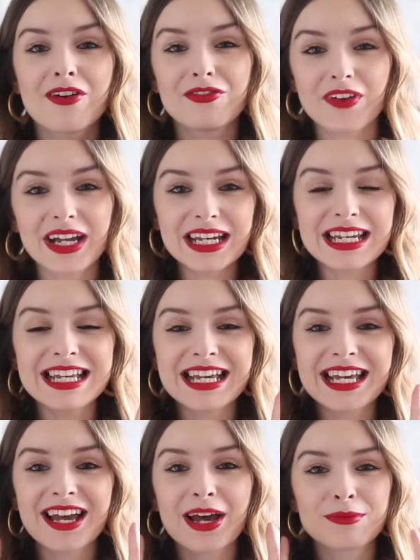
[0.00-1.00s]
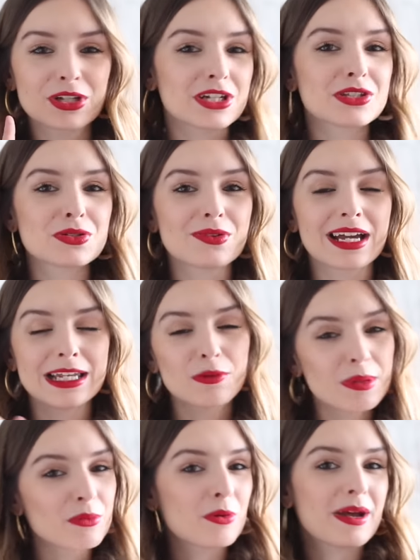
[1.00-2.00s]
Finally, I'm gonna talk a
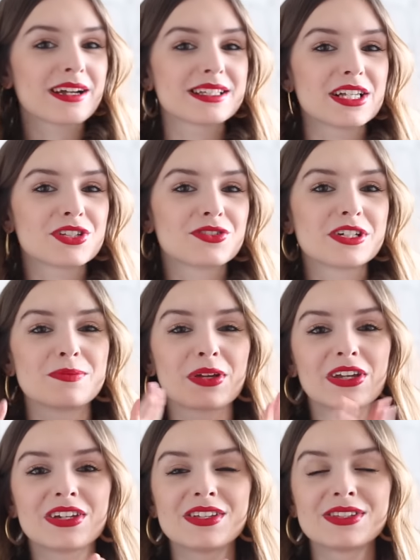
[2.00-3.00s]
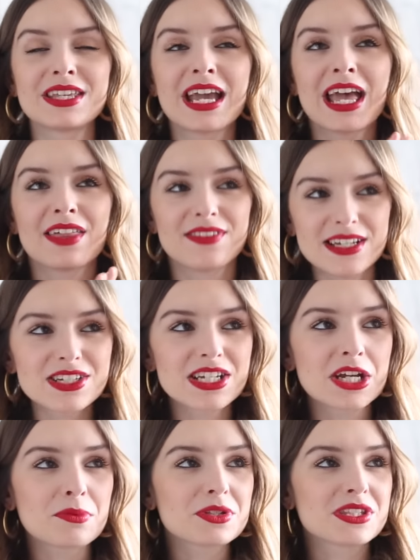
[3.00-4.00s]
little bit more about accessories, because this
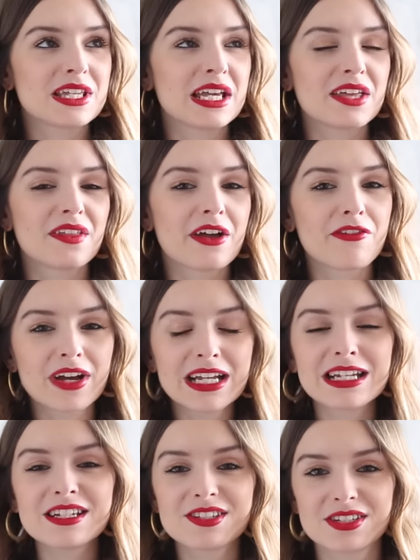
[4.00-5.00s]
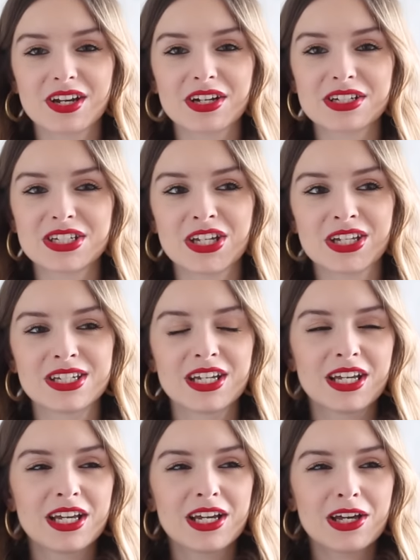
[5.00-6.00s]
year was the year that I finally started
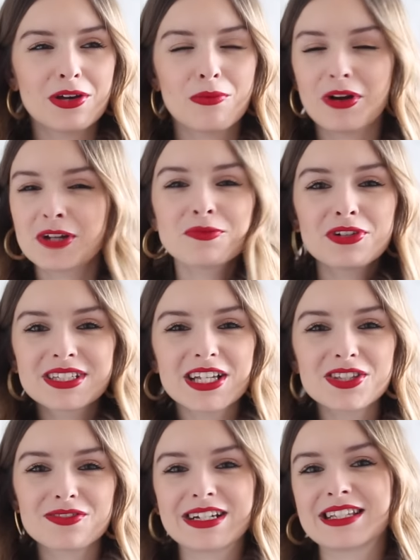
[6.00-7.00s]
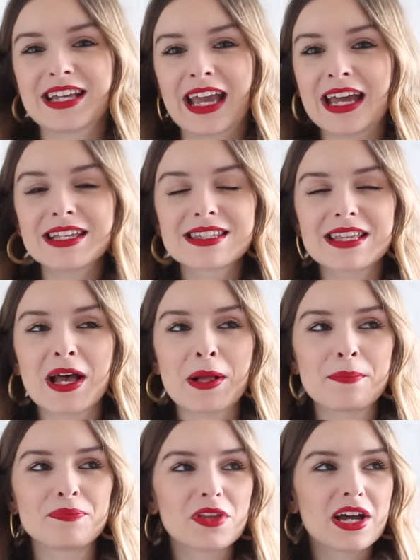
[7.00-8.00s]
wearing more accessories, I guess.
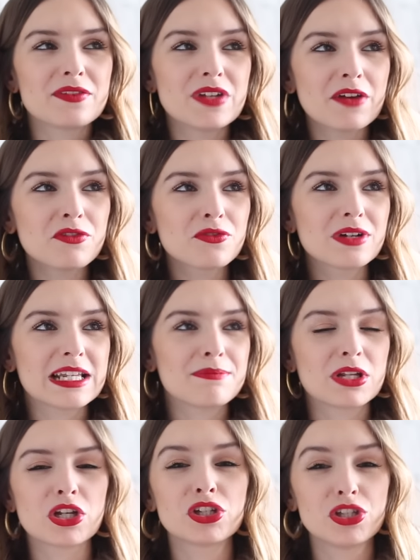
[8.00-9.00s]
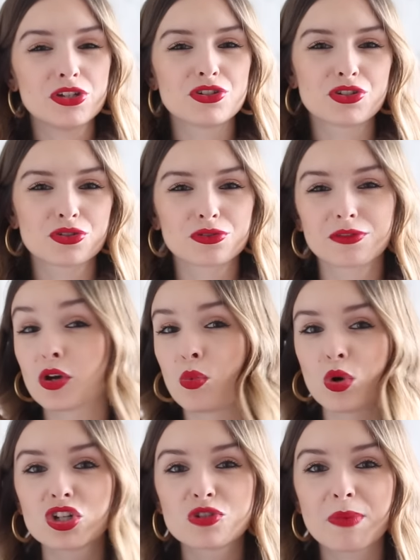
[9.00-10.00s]
I've never really been a huge jewellery or
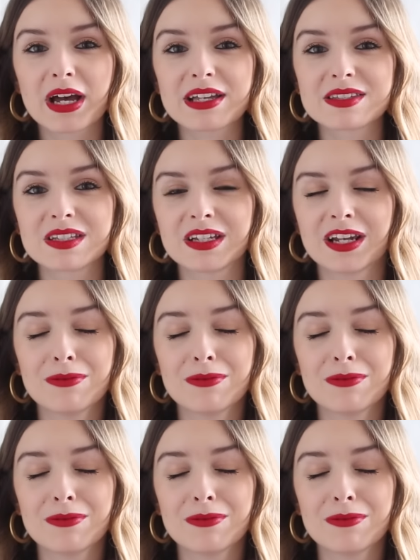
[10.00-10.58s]
watch person.